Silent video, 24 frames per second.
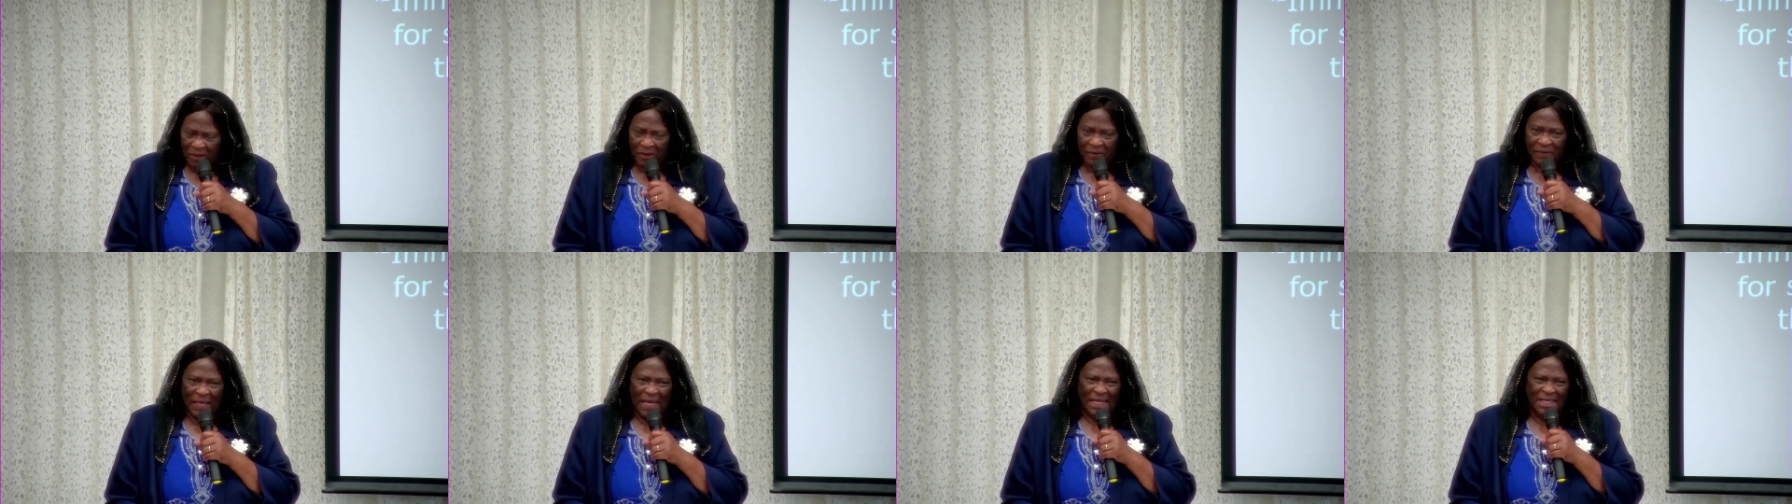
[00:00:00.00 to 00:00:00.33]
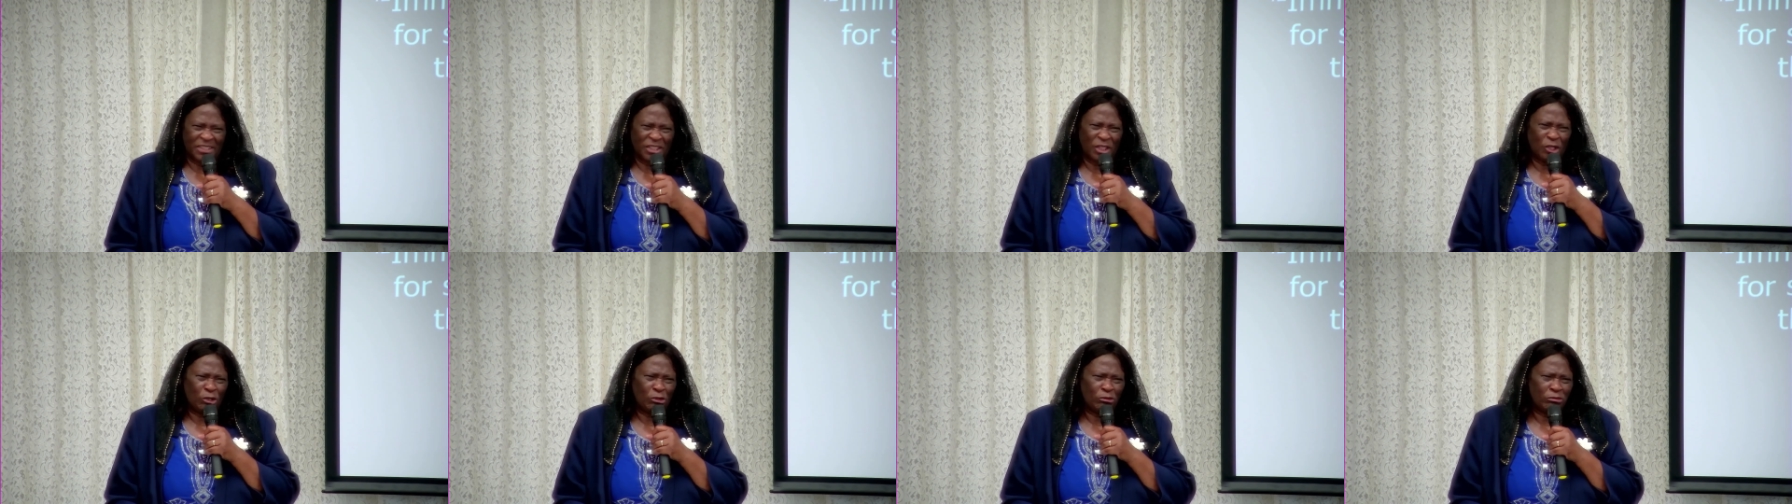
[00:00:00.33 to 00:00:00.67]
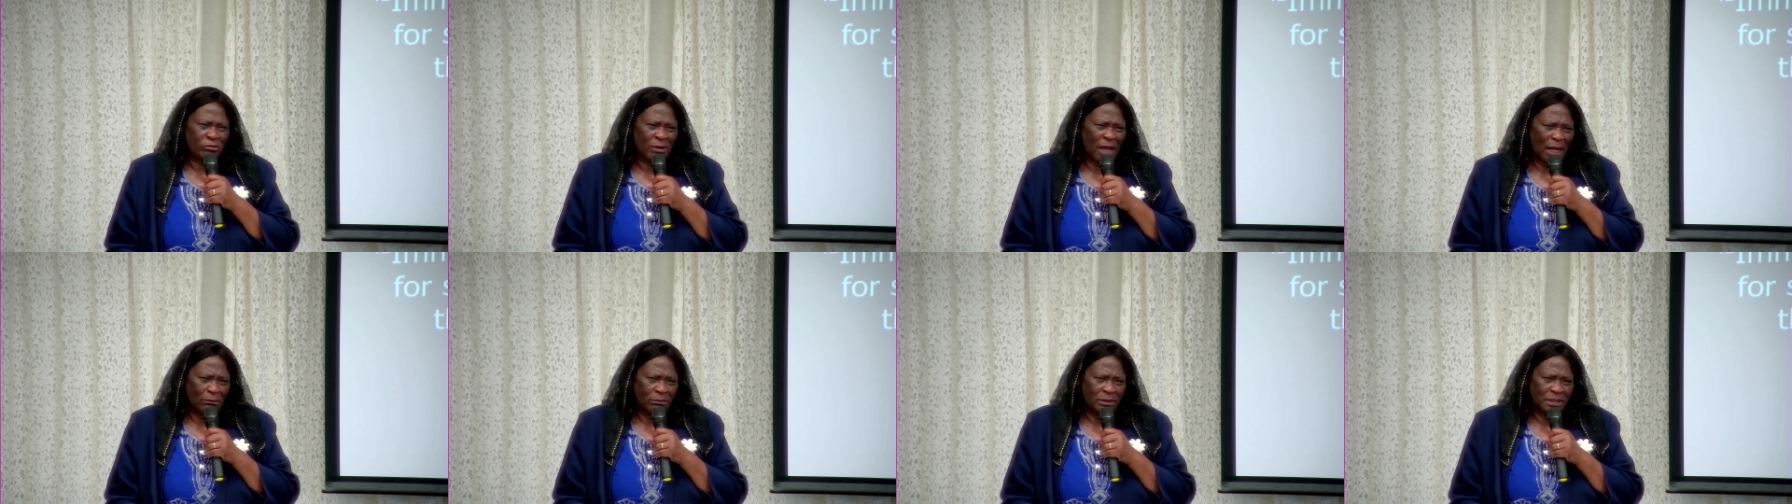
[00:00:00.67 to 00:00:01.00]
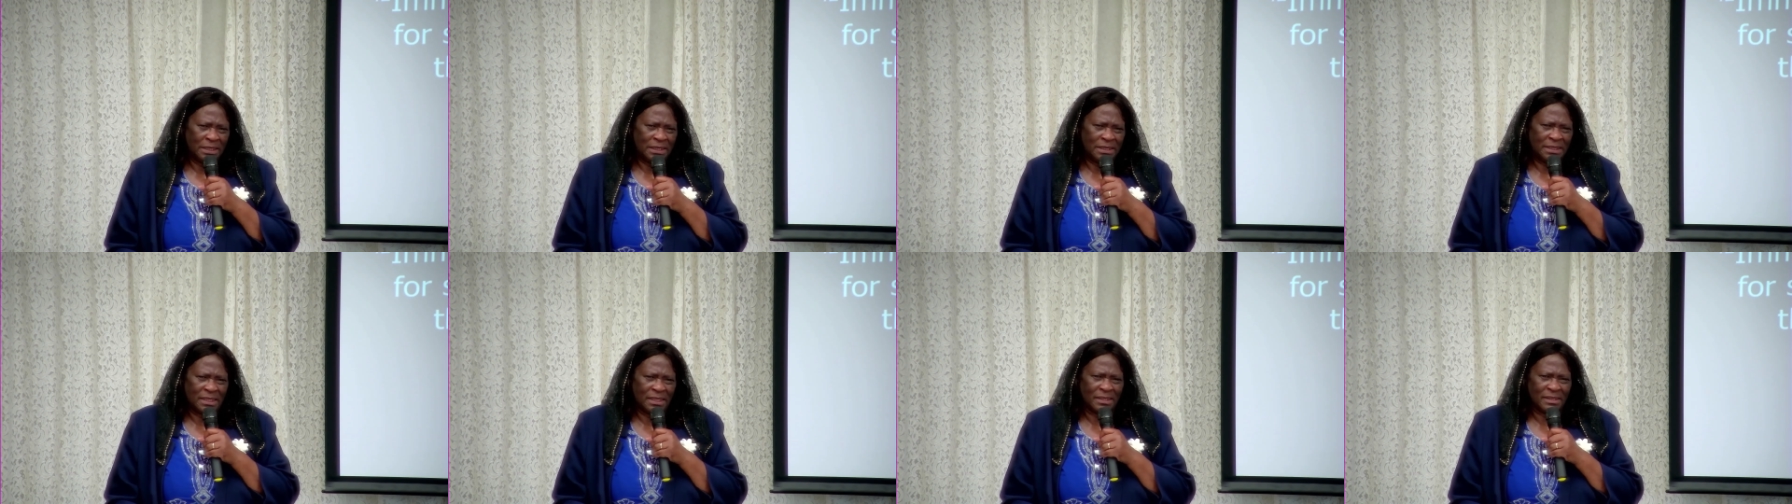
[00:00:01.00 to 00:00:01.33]
that has
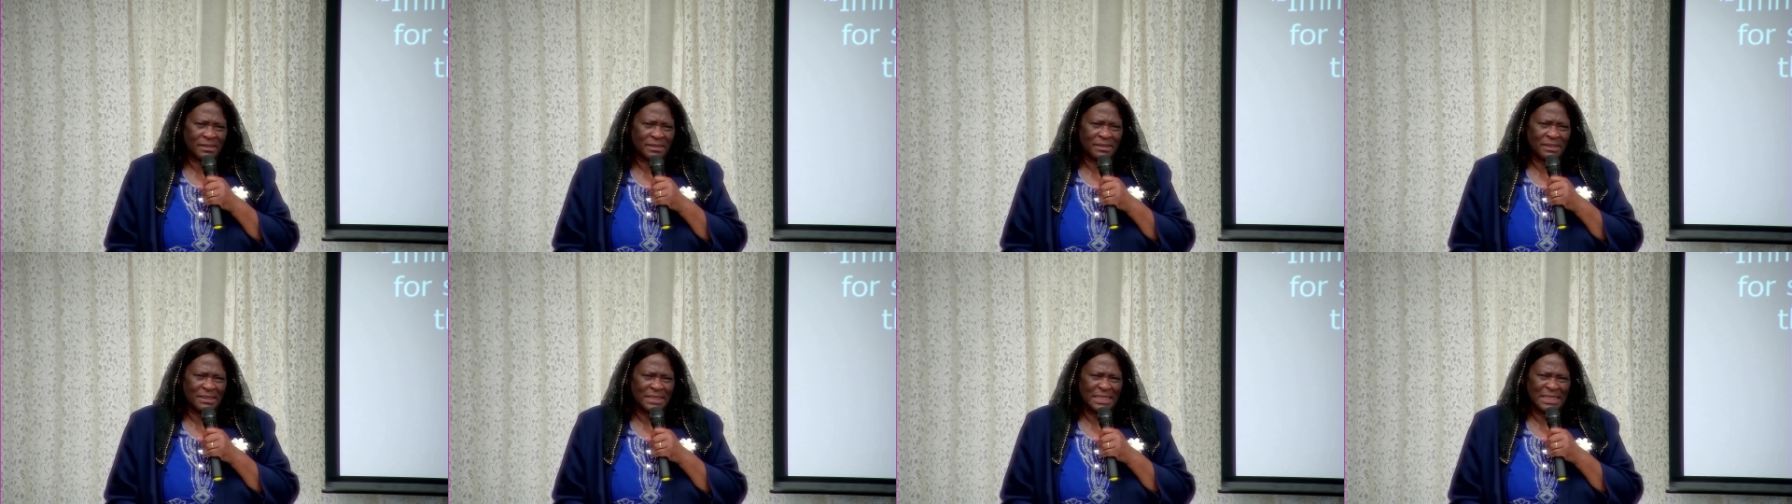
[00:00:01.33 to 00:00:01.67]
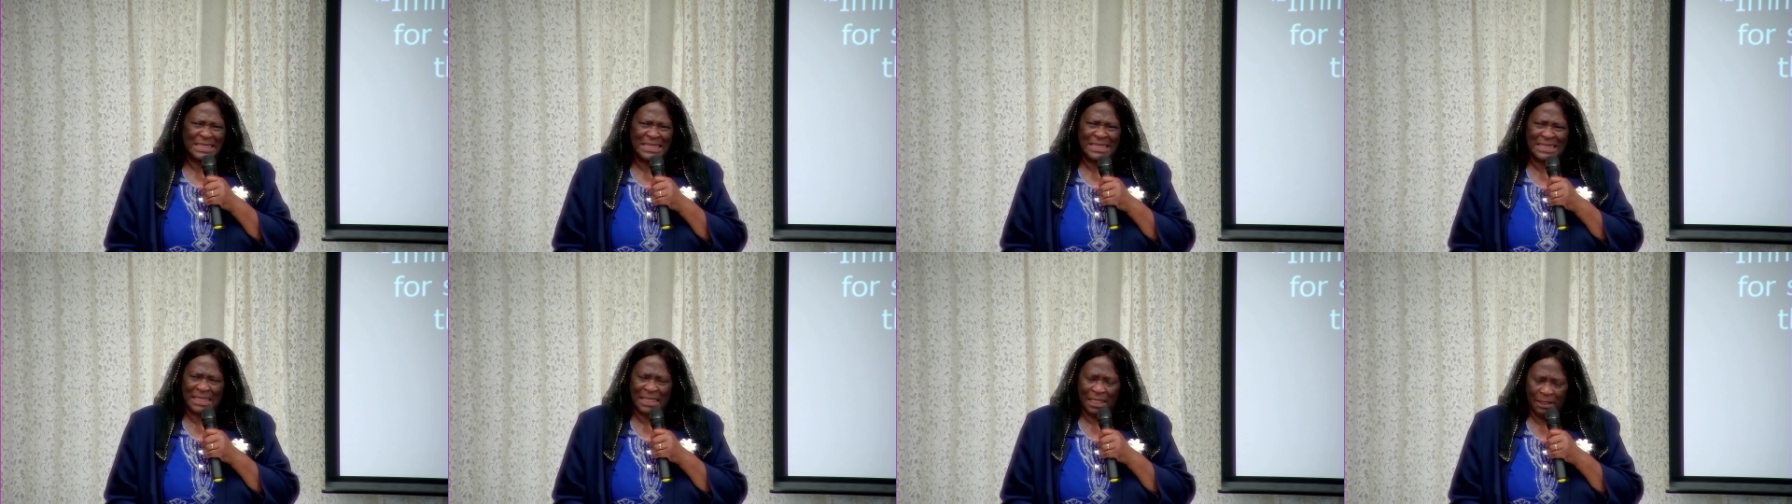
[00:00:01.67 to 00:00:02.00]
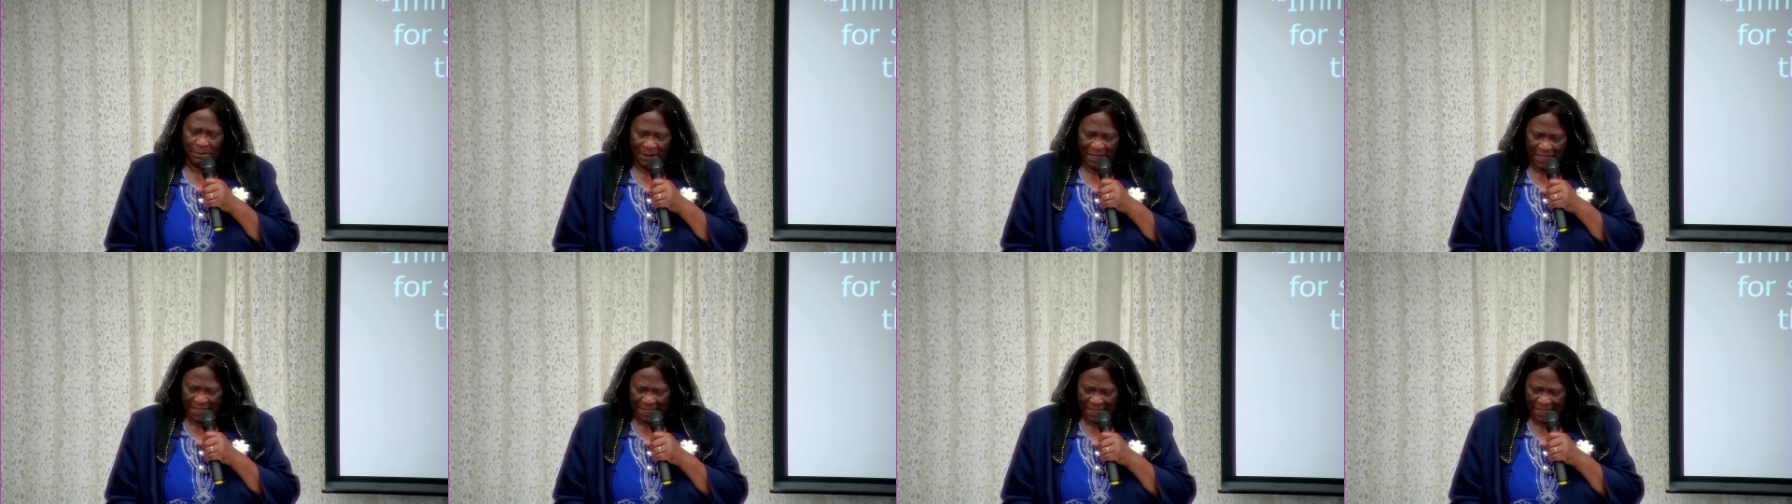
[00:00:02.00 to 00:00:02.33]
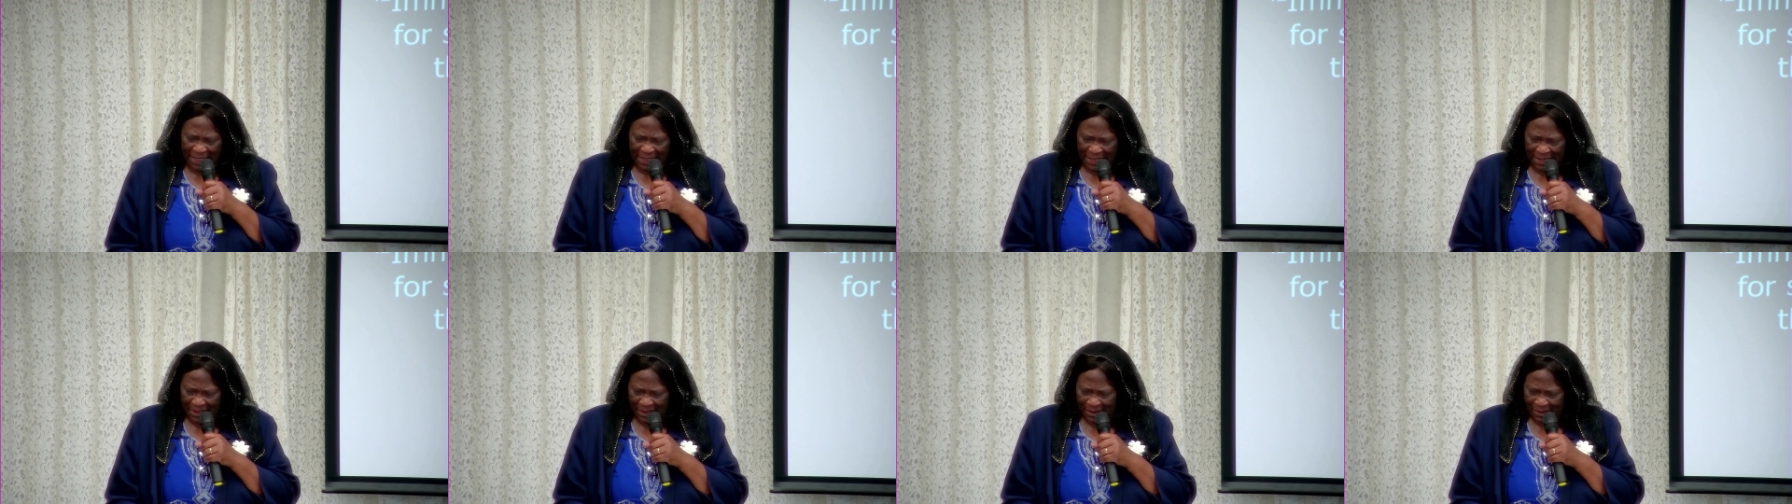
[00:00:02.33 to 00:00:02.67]
crowded us and
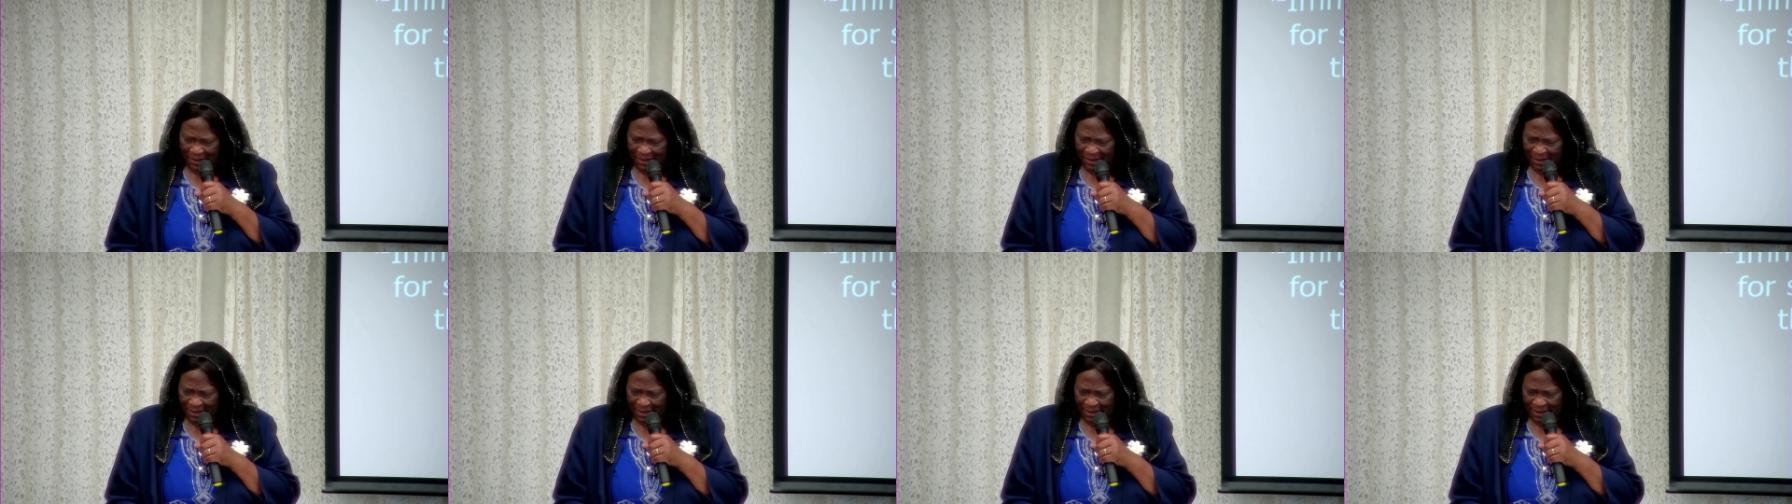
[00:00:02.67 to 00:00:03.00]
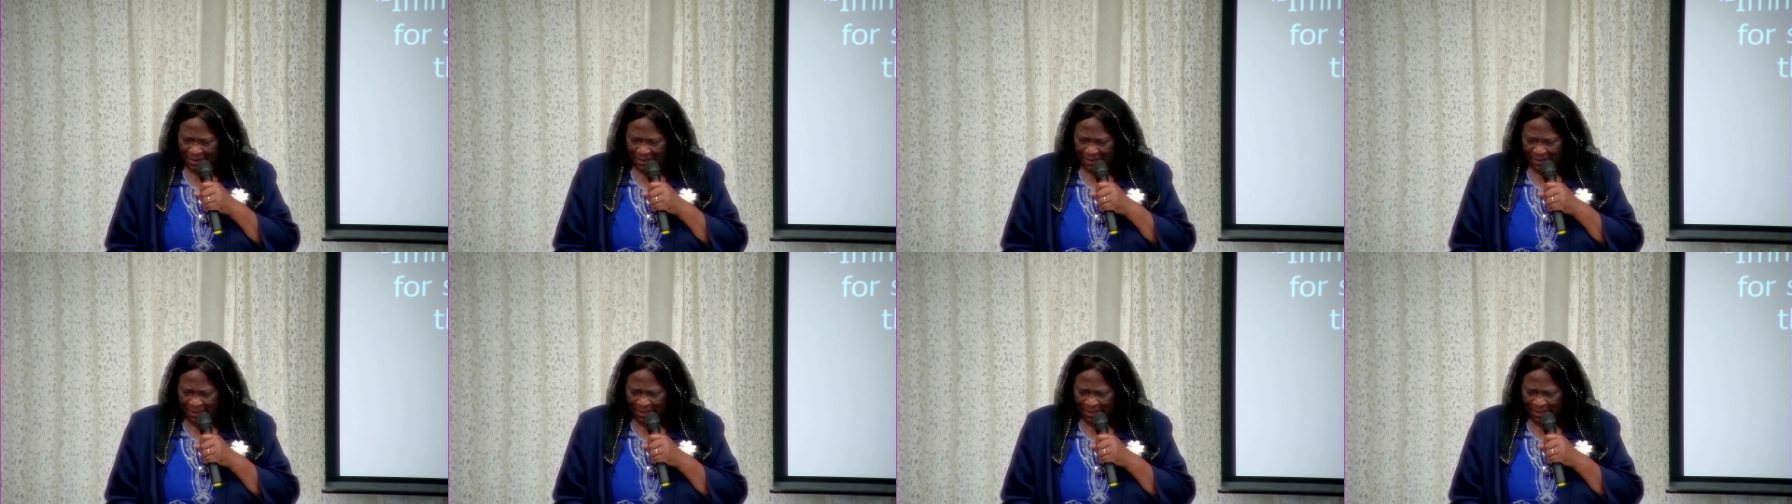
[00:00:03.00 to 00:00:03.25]
intimidated us,